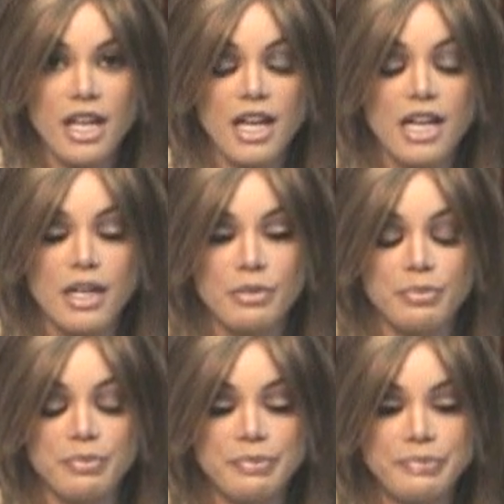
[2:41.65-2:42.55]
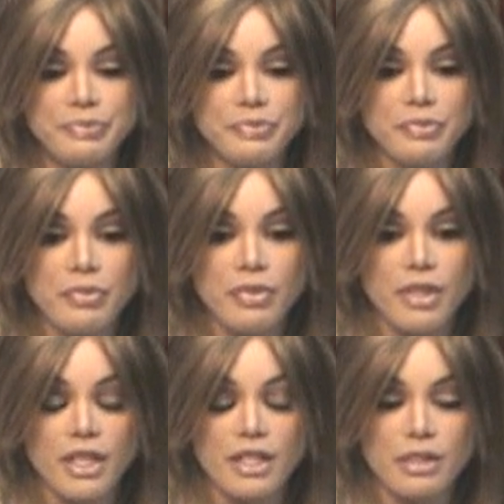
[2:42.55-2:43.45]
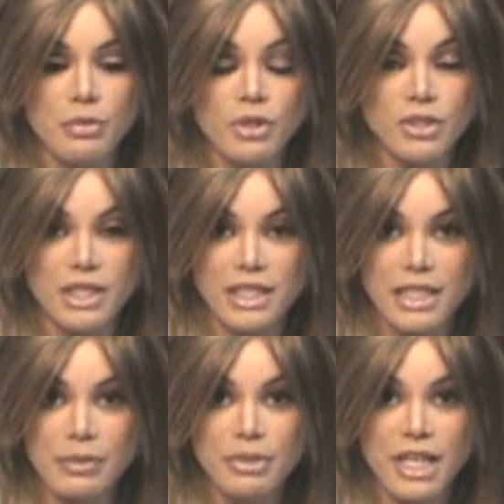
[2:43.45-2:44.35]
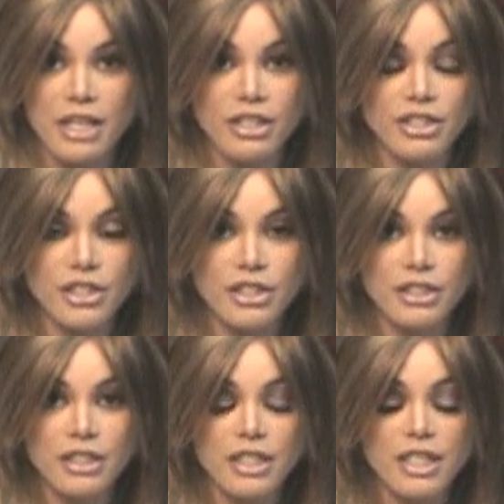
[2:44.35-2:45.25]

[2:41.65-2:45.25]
the most in-depth character,